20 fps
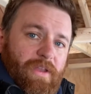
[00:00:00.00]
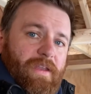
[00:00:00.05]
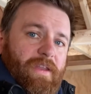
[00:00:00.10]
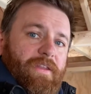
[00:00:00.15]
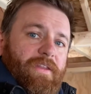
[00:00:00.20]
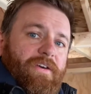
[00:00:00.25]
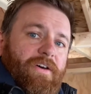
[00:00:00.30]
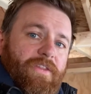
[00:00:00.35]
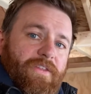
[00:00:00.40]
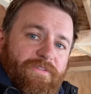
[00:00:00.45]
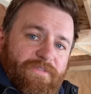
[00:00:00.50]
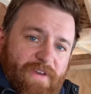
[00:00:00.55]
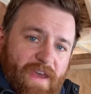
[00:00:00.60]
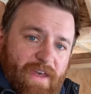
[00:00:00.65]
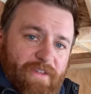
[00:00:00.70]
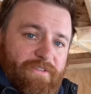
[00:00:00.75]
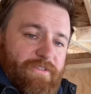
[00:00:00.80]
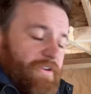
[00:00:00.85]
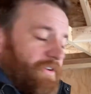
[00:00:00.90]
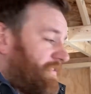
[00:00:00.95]
and all the
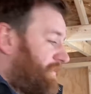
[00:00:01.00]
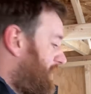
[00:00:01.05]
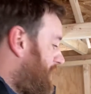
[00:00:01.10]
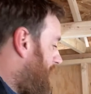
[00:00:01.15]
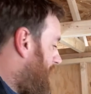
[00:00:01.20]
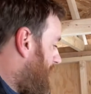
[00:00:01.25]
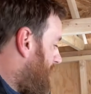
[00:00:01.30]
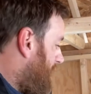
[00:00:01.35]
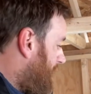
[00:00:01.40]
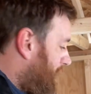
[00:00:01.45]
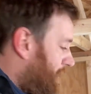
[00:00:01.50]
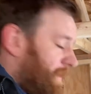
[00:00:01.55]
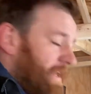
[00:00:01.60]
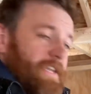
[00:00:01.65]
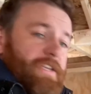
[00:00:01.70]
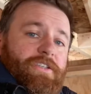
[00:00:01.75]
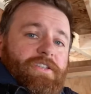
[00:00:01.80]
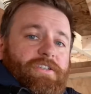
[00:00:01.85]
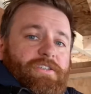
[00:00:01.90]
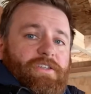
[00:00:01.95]
fasteners and all the little
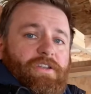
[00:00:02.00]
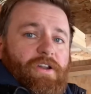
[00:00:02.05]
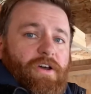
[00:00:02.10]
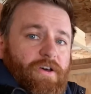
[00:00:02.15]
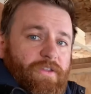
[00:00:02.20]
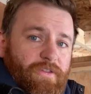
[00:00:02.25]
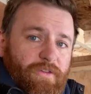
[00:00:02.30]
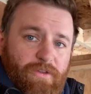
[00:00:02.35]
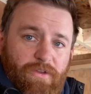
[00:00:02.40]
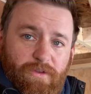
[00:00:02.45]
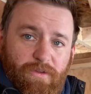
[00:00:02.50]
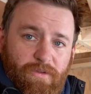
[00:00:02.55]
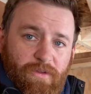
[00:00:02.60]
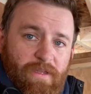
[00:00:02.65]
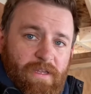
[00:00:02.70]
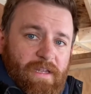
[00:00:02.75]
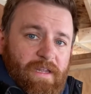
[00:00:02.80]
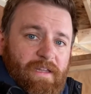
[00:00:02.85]
hinges and all the little